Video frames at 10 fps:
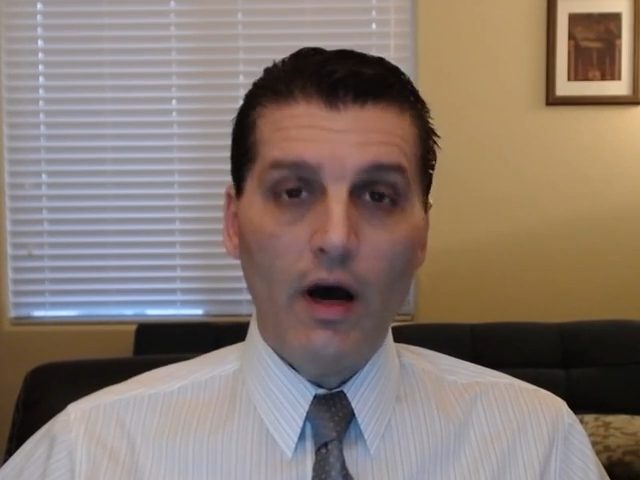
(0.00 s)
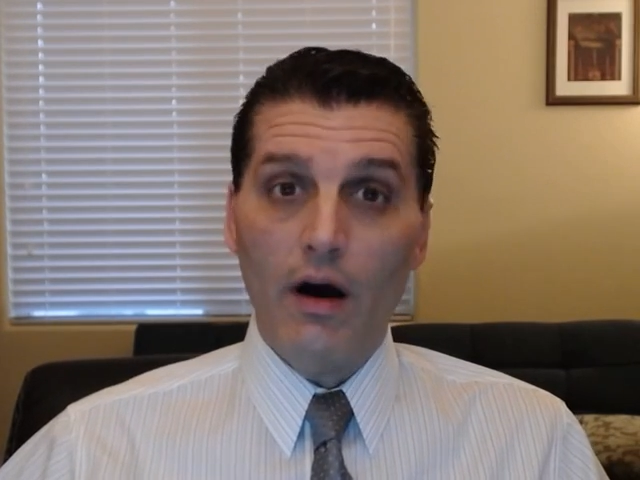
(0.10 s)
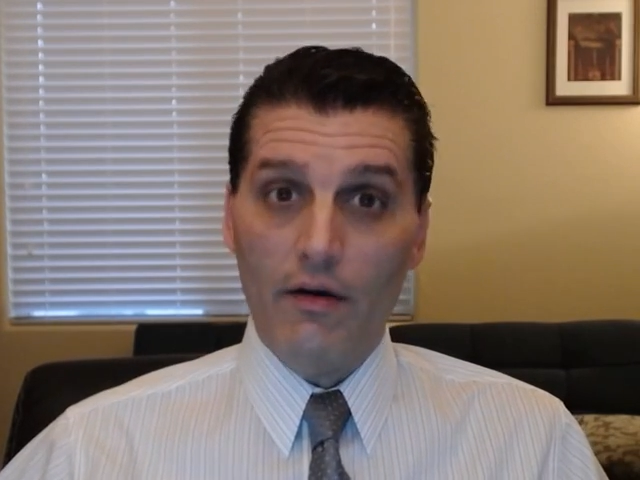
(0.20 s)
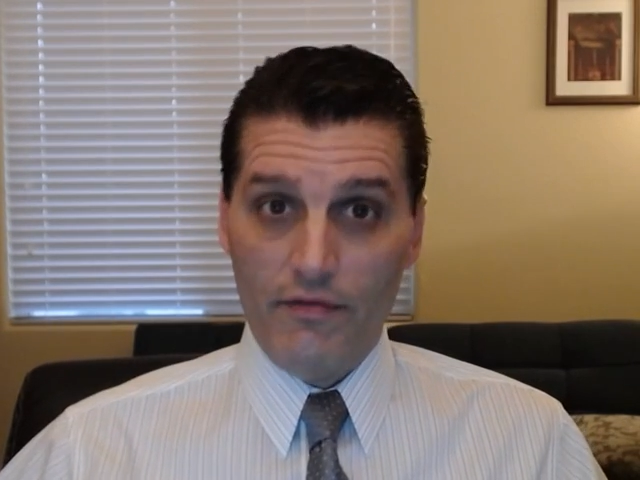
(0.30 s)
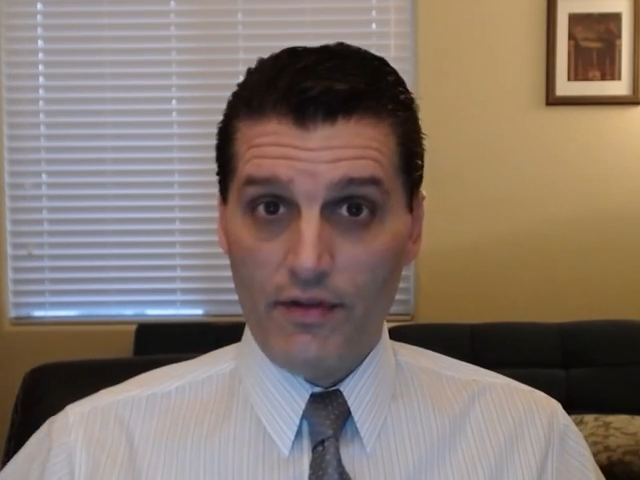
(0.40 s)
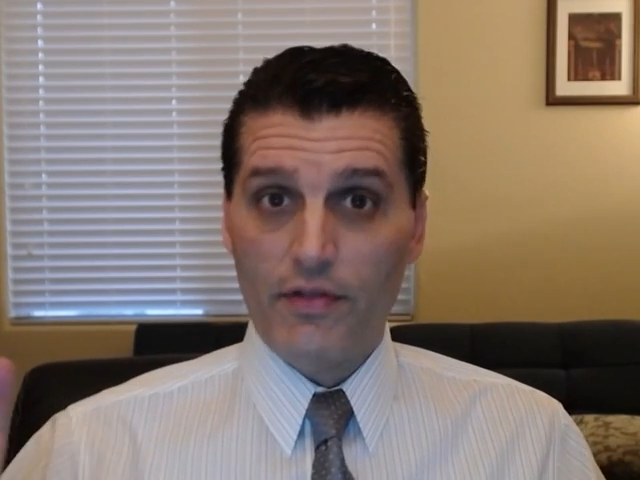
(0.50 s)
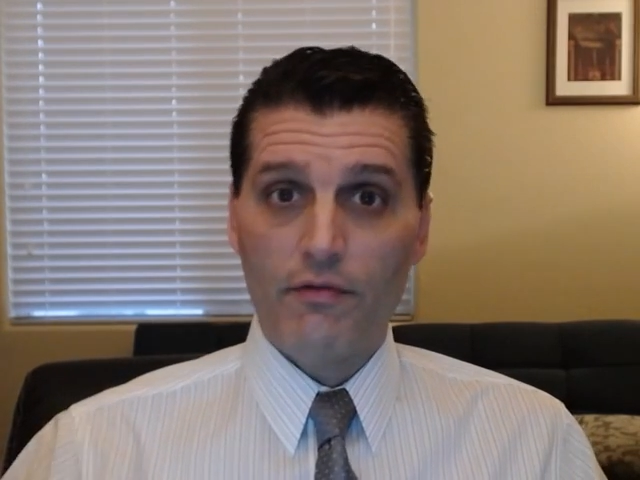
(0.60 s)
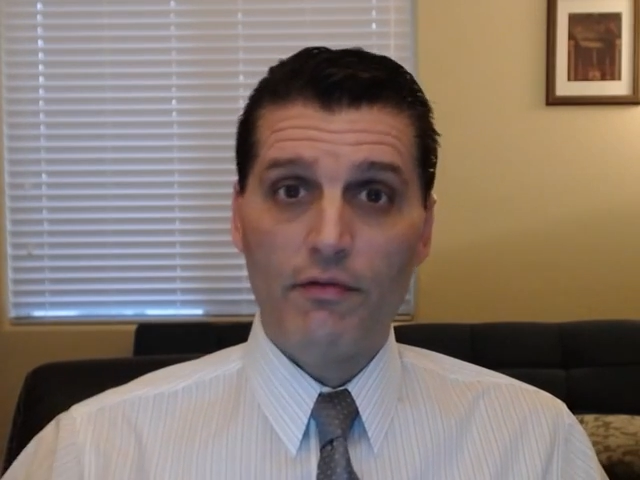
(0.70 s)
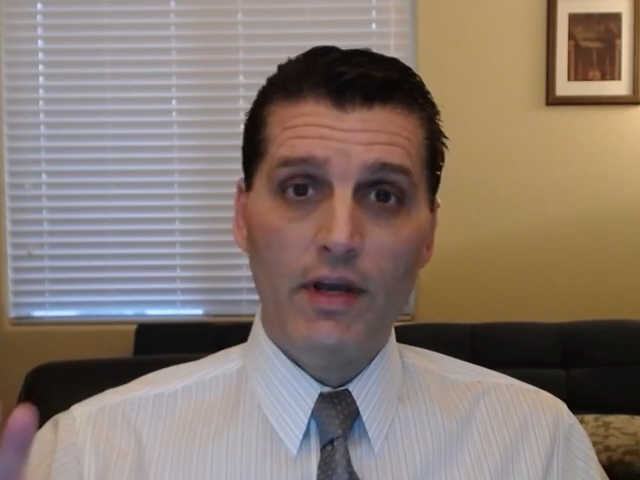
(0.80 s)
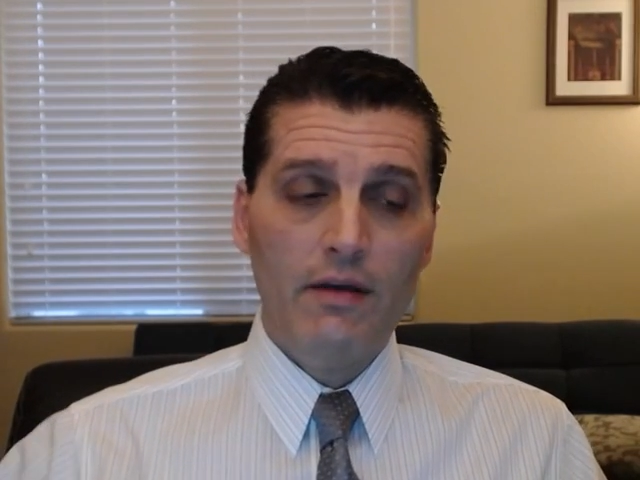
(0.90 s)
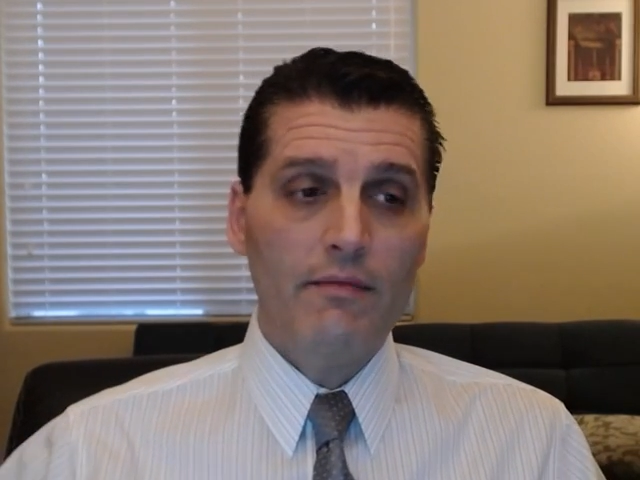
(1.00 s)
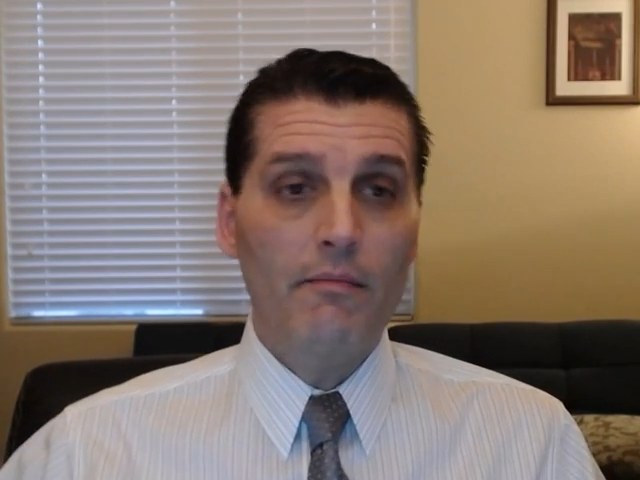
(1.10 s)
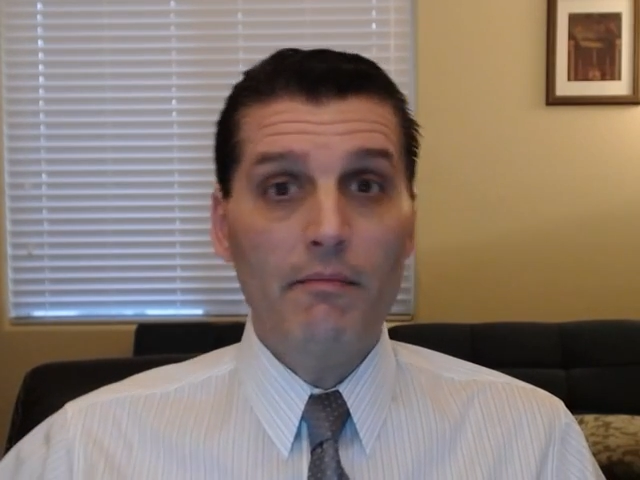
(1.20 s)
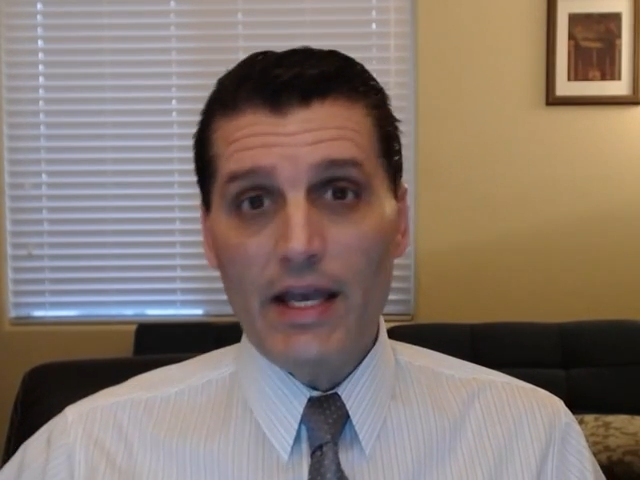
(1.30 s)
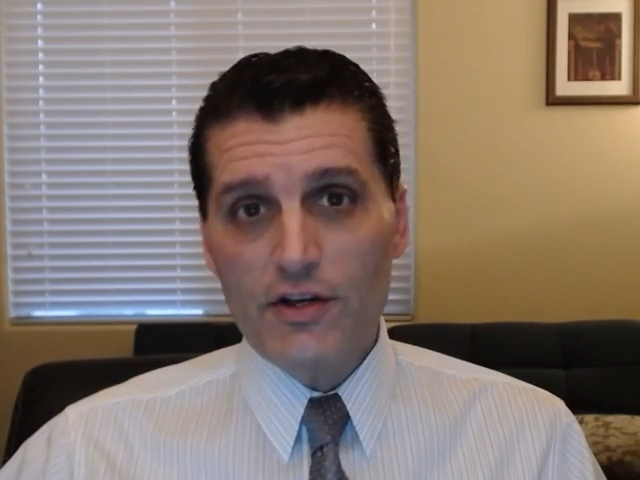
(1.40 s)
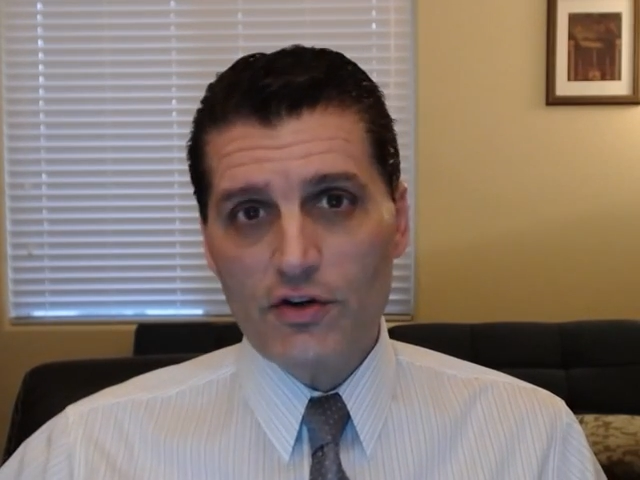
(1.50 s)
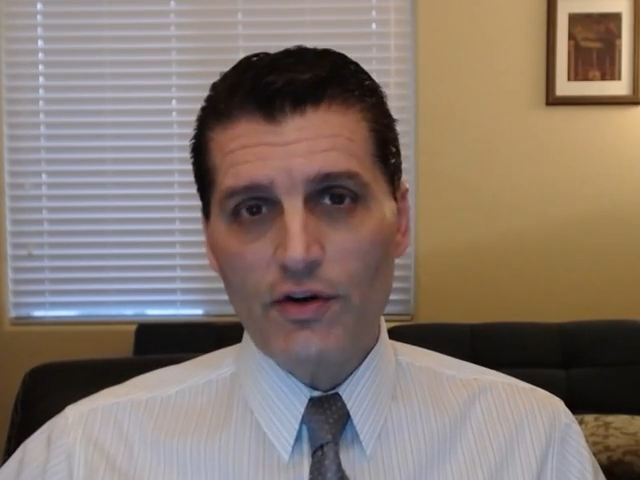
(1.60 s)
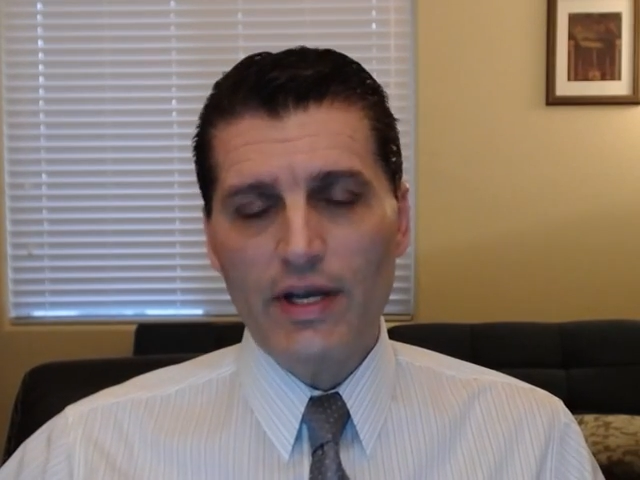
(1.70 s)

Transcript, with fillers: of the three major